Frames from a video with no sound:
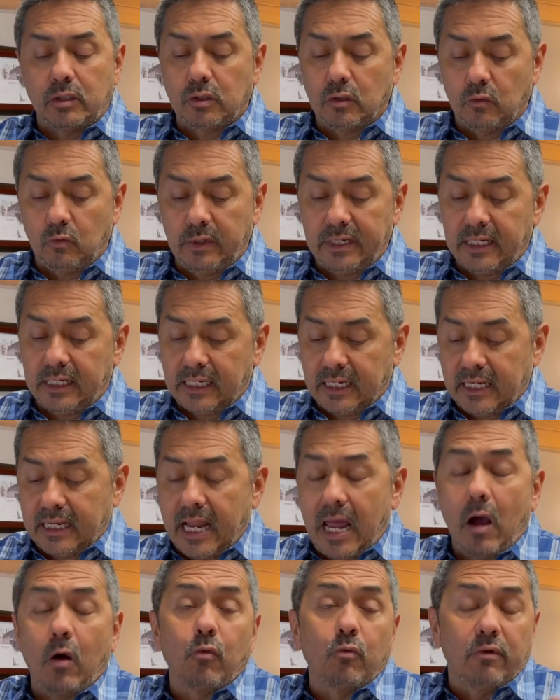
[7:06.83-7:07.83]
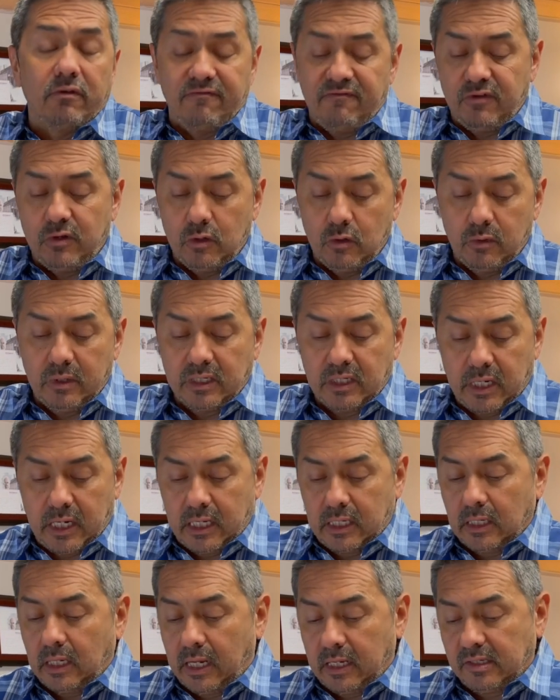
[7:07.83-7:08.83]
your week and now review
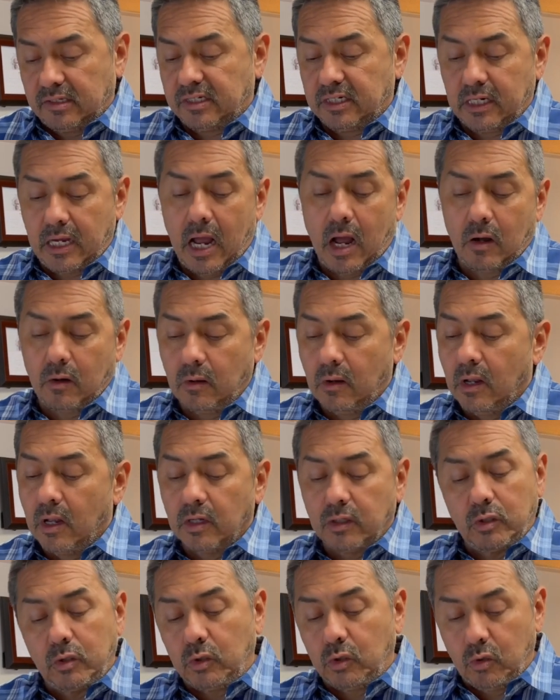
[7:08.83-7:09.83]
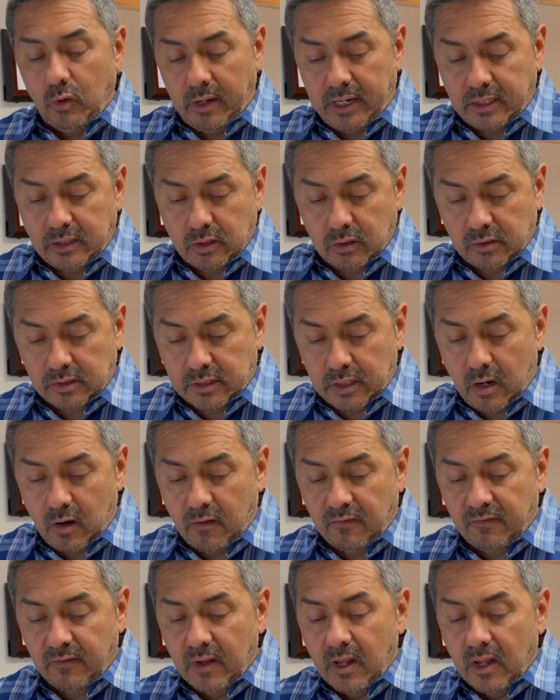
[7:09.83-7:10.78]
and see how you'd grade yourself.